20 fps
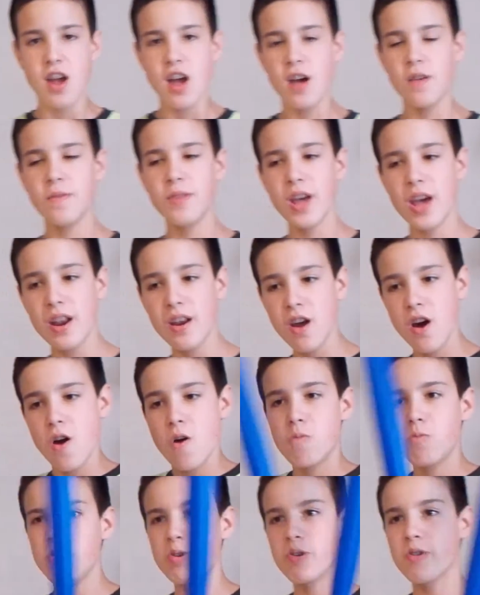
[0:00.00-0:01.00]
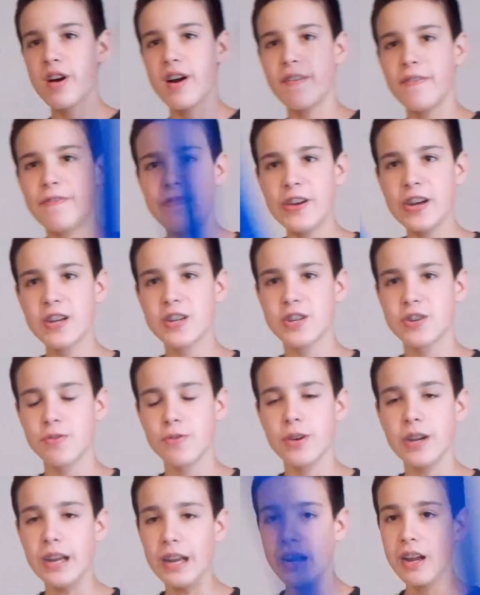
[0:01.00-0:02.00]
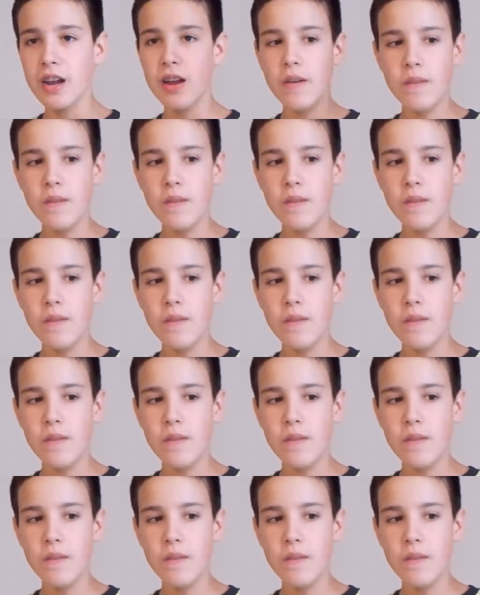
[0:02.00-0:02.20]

and then we're at victory,